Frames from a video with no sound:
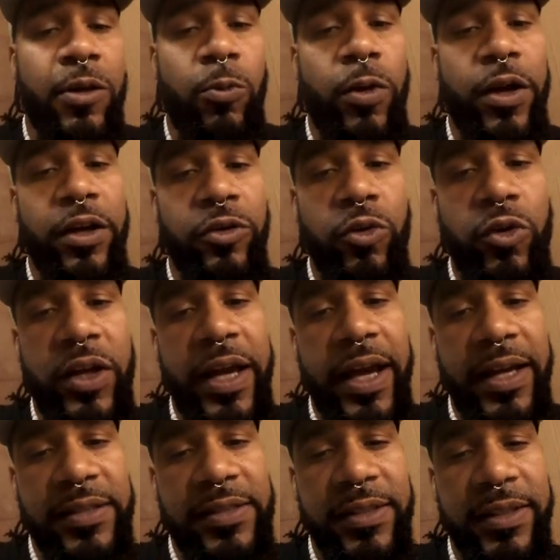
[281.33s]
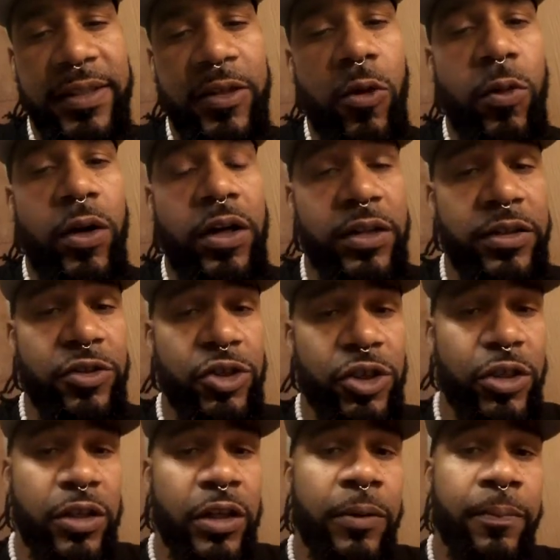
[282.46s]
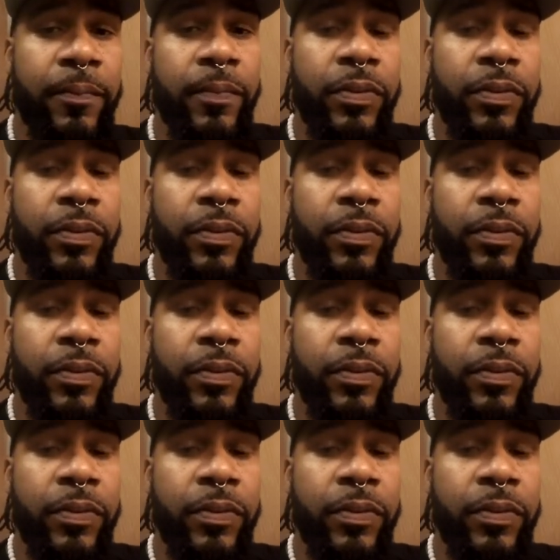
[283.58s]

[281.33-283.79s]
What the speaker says: where you can actually go on a journey